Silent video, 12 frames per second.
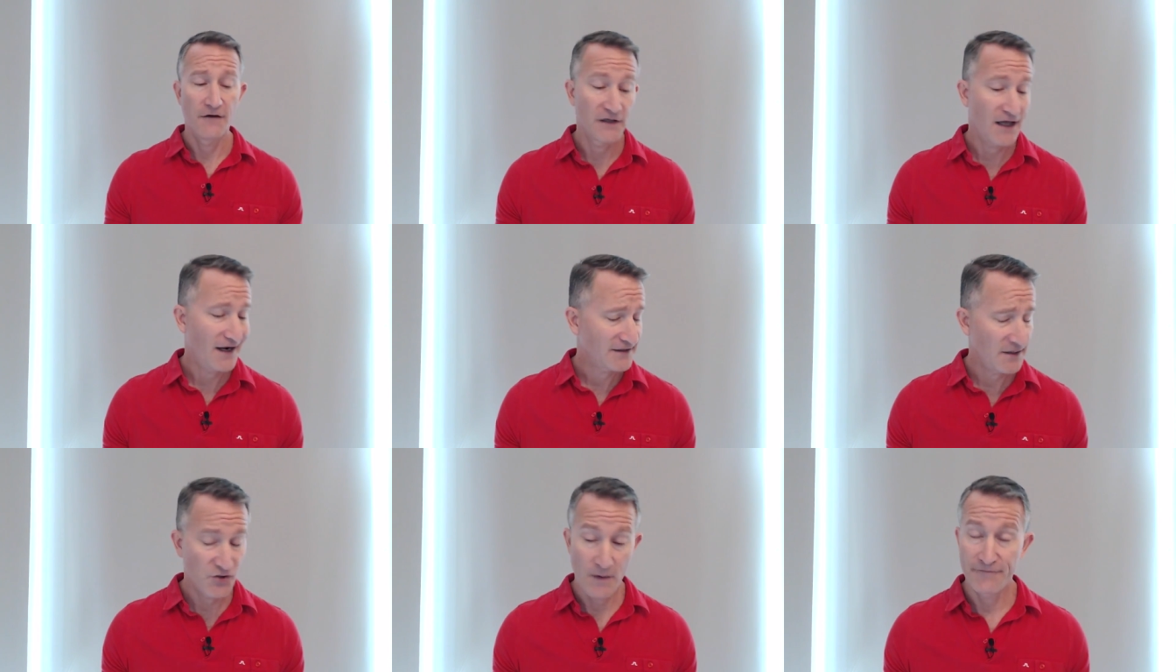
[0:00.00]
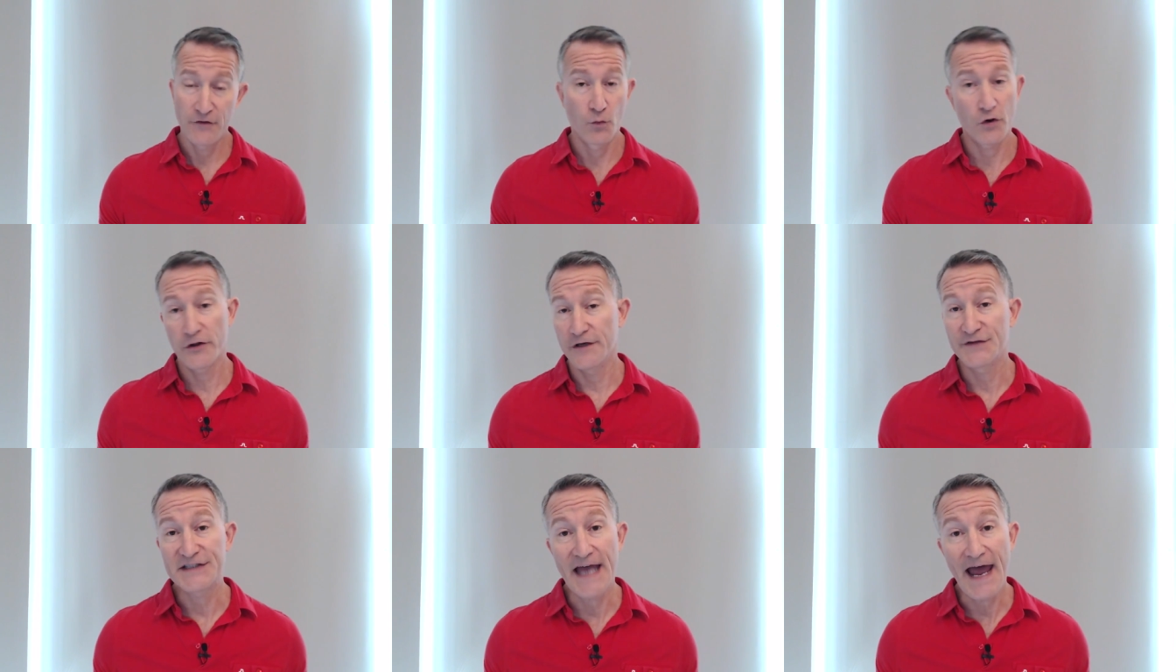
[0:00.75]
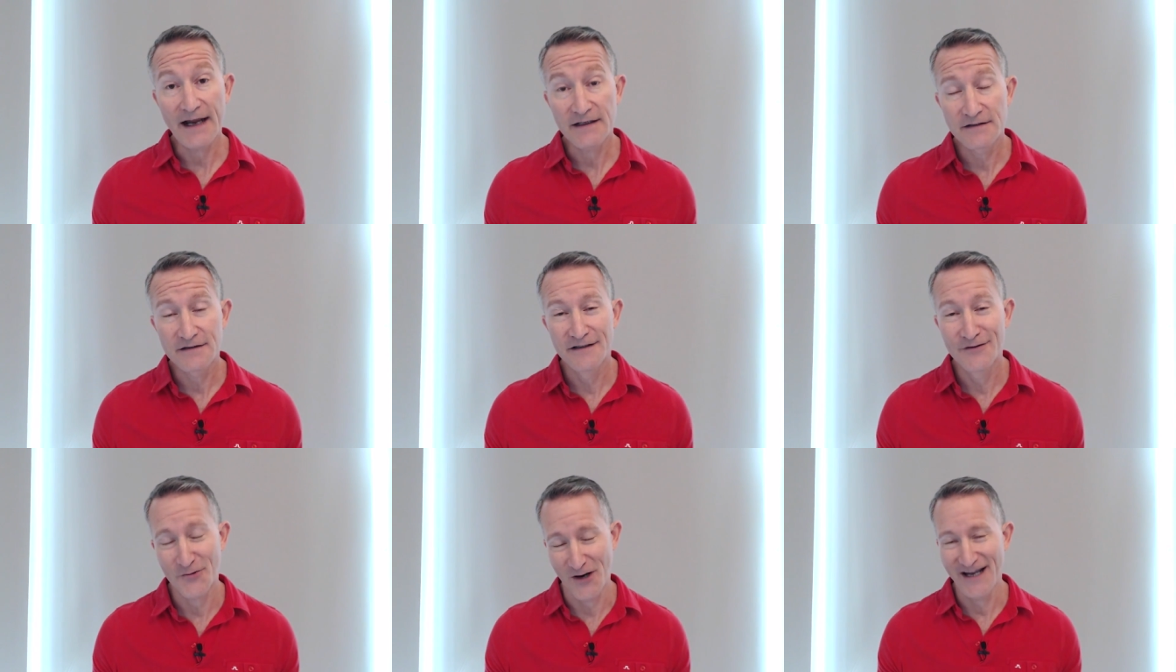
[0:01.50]
A lot of times you might feel worthy of sex,
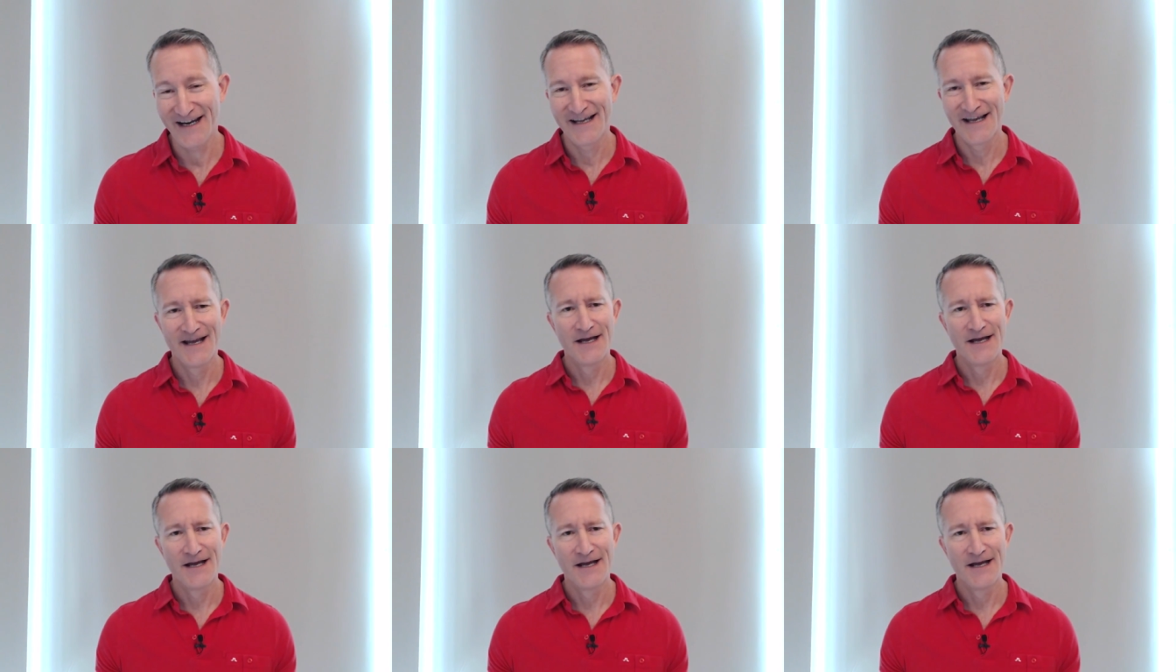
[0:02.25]
right?